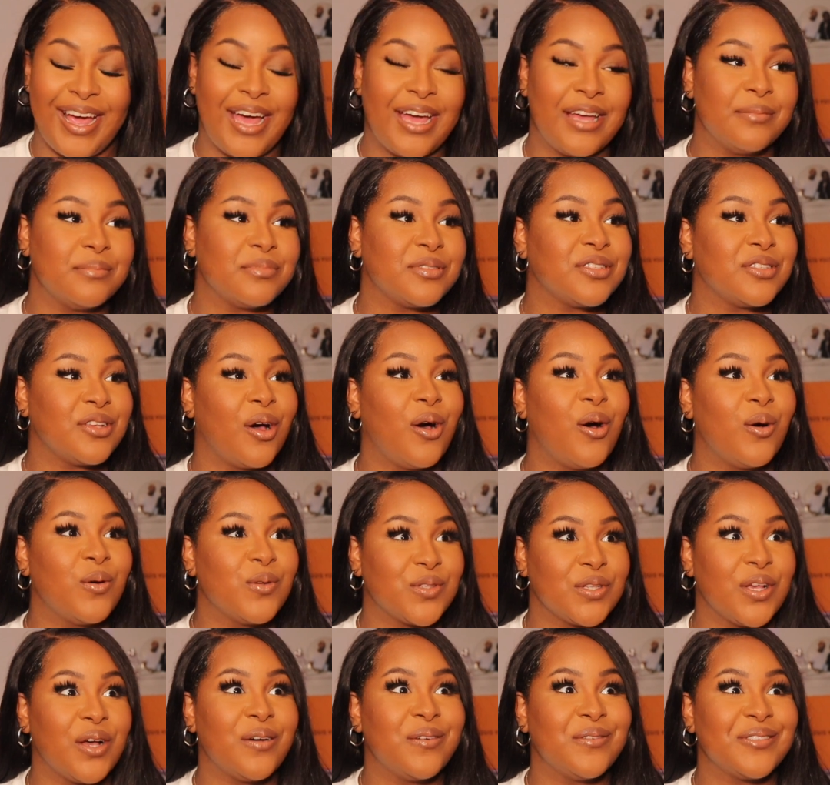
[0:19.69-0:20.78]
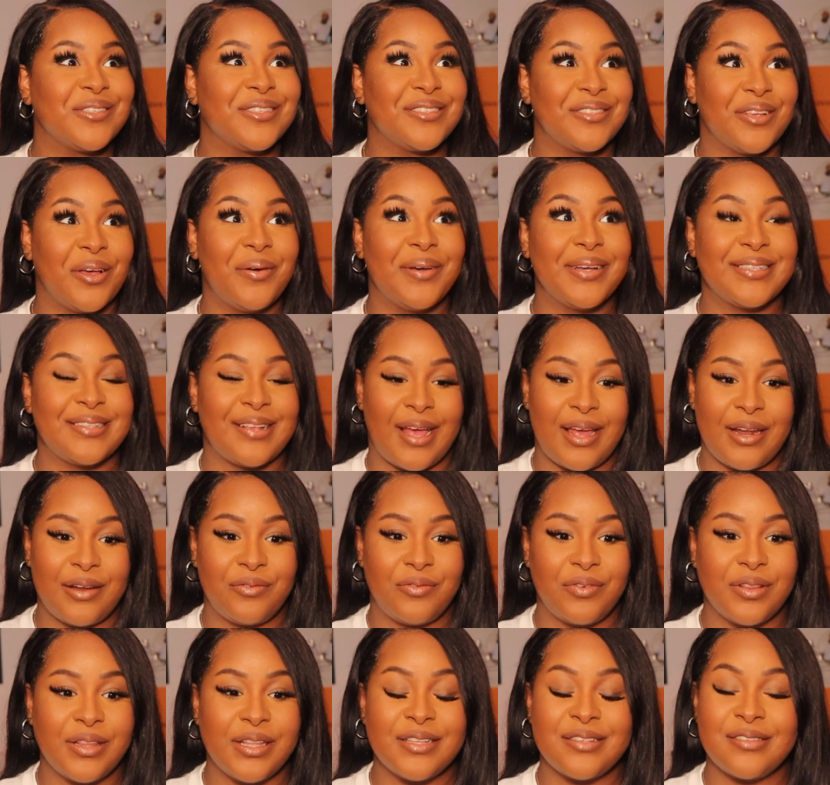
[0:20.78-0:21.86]
I am so excited
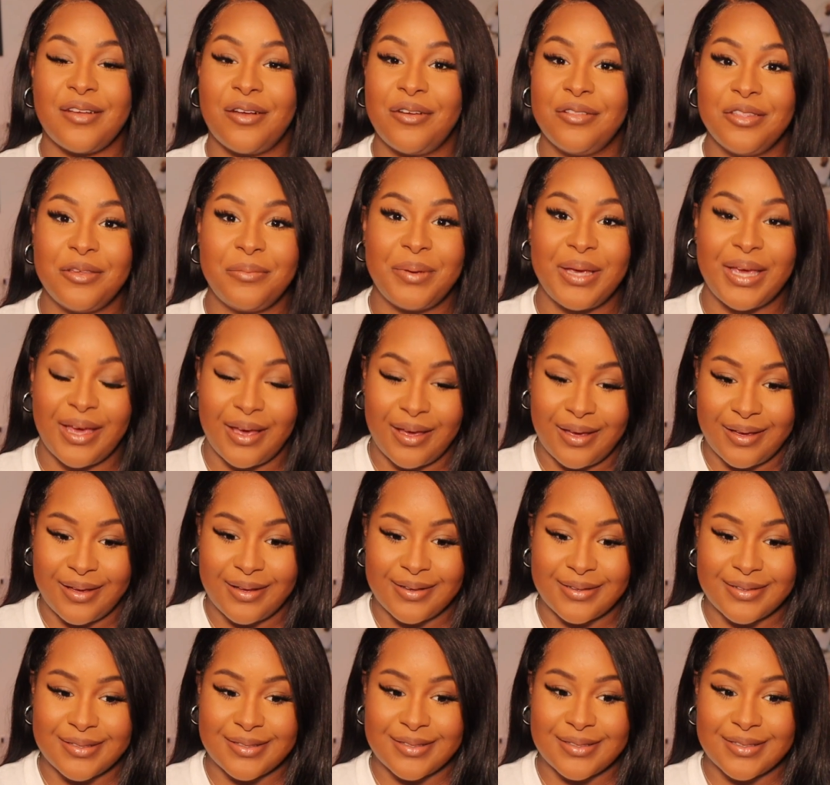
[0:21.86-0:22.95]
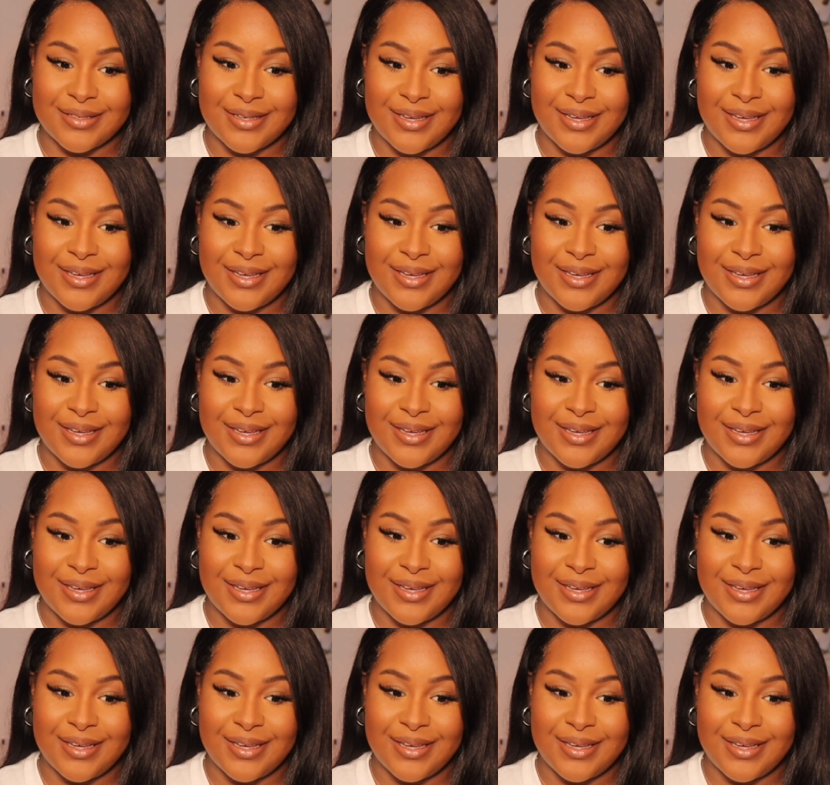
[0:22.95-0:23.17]
for this, only because